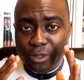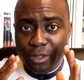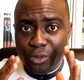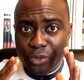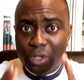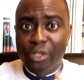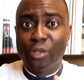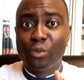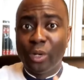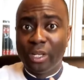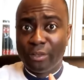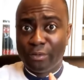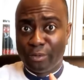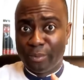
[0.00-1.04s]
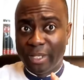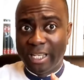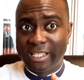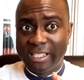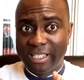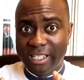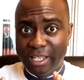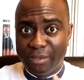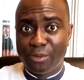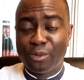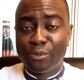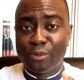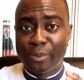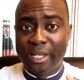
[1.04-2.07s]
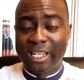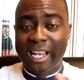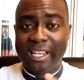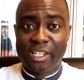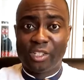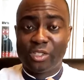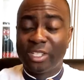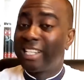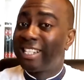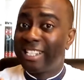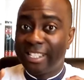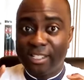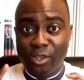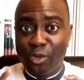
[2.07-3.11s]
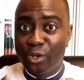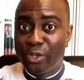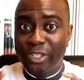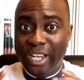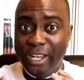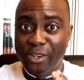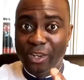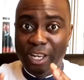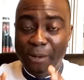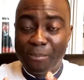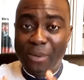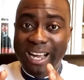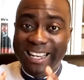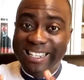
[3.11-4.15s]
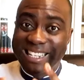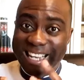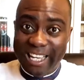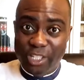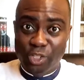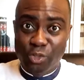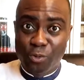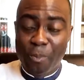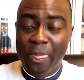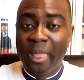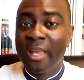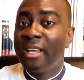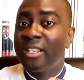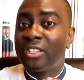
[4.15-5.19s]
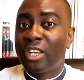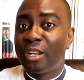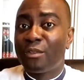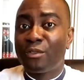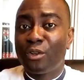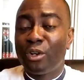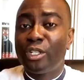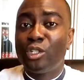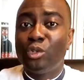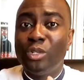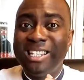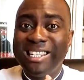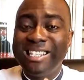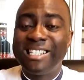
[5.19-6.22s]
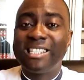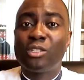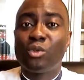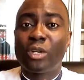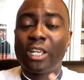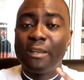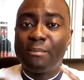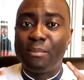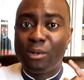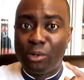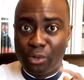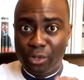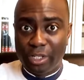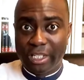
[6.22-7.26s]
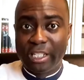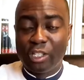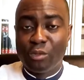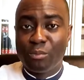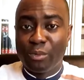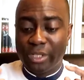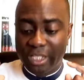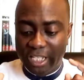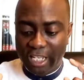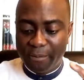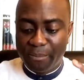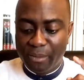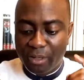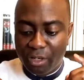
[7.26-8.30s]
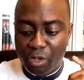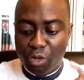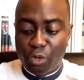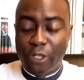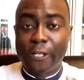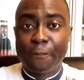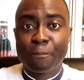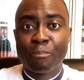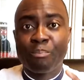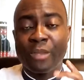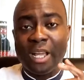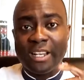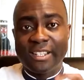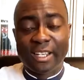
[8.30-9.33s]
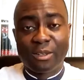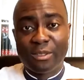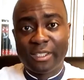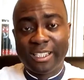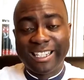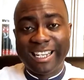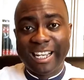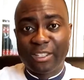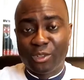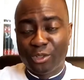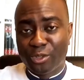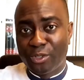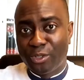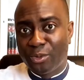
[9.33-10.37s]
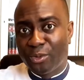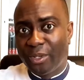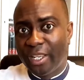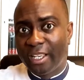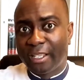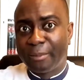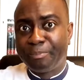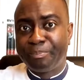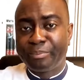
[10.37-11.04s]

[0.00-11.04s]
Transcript: run away from that evil, from that addiction, that it is not going to try to come back and catch you. Child of God, you need to keep running. You must keep going. And second thing I'd like to show to you here